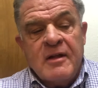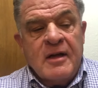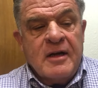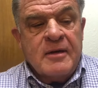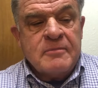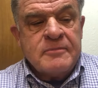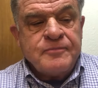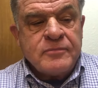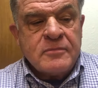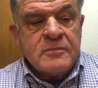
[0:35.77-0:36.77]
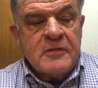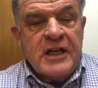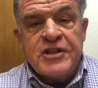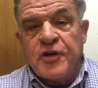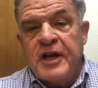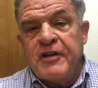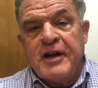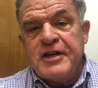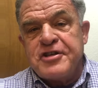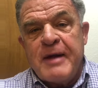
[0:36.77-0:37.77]
It's a great,
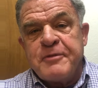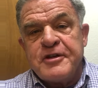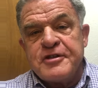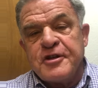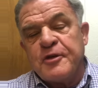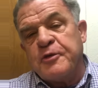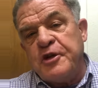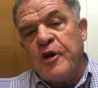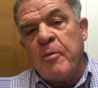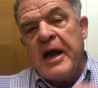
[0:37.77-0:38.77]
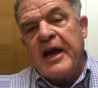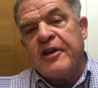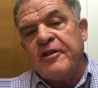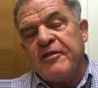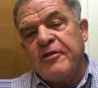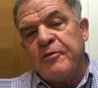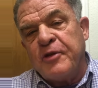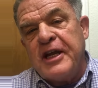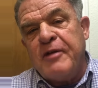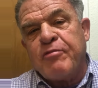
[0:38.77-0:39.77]
great chapter. So when you go back and
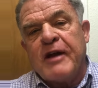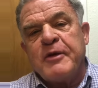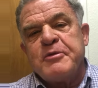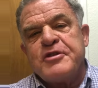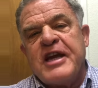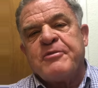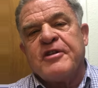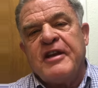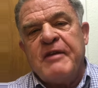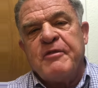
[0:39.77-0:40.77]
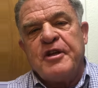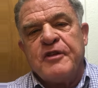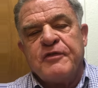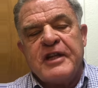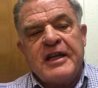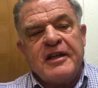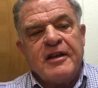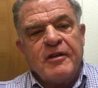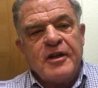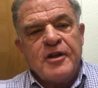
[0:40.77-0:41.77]
read Proverbs chapter 11, look for that
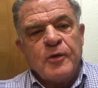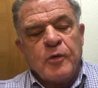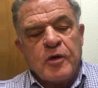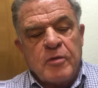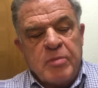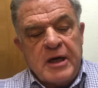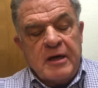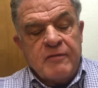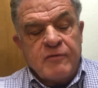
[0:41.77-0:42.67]
little word but.